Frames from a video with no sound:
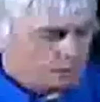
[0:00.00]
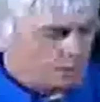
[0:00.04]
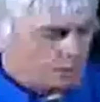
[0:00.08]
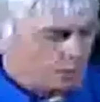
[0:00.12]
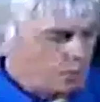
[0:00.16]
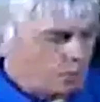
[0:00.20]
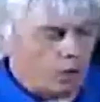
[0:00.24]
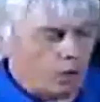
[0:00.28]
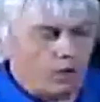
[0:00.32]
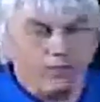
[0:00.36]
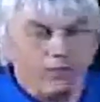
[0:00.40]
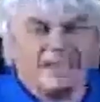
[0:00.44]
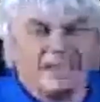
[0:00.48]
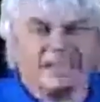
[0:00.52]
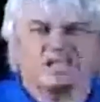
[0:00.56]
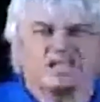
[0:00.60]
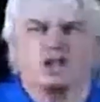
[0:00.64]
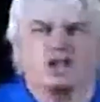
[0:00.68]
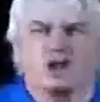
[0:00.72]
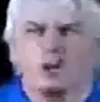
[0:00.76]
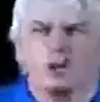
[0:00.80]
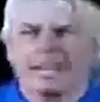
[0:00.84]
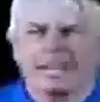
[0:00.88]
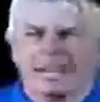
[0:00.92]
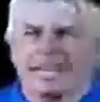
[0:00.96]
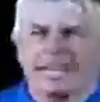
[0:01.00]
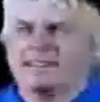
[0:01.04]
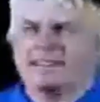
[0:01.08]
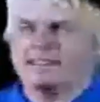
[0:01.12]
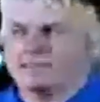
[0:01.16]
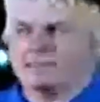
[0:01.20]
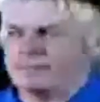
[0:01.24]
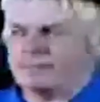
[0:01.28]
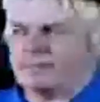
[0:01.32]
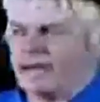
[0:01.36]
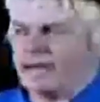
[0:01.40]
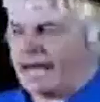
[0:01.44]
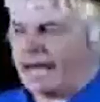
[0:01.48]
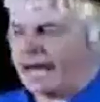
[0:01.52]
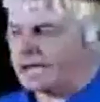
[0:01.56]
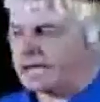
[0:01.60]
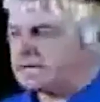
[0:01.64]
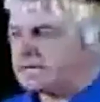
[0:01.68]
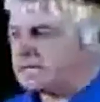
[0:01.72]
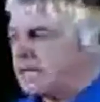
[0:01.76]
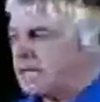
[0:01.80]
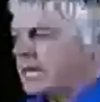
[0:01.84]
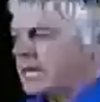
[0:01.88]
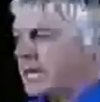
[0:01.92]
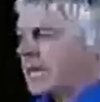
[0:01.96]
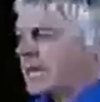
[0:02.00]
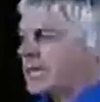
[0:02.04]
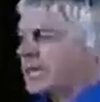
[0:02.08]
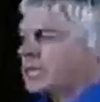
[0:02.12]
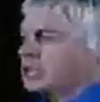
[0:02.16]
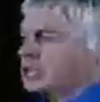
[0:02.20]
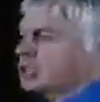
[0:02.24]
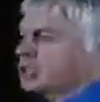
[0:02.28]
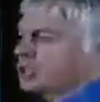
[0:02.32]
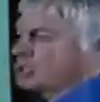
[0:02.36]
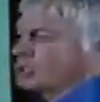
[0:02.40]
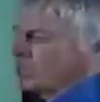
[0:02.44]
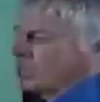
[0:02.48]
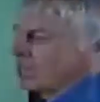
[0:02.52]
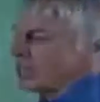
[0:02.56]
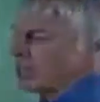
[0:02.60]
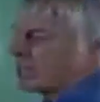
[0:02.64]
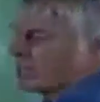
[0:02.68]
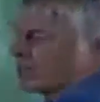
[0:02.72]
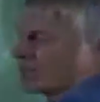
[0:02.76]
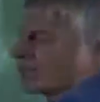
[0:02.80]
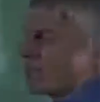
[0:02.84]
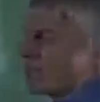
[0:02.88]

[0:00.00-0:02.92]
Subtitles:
So what they're doing in effect is using